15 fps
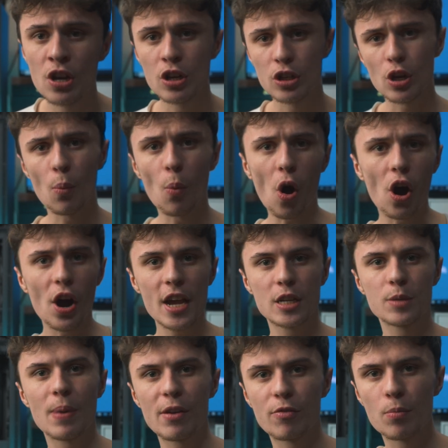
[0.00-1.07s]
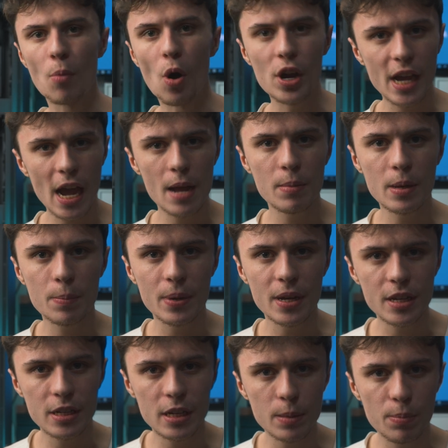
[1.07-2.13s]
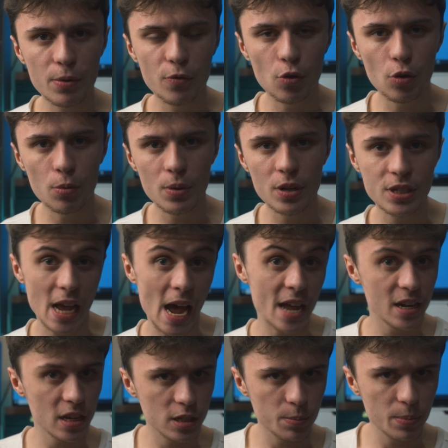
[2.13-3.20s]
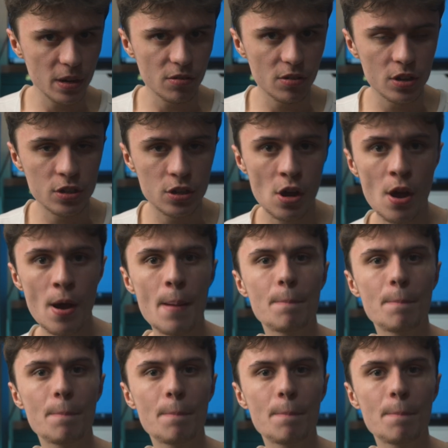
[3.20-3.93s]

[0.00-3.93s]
So what I expect from my gaming PC performance and experience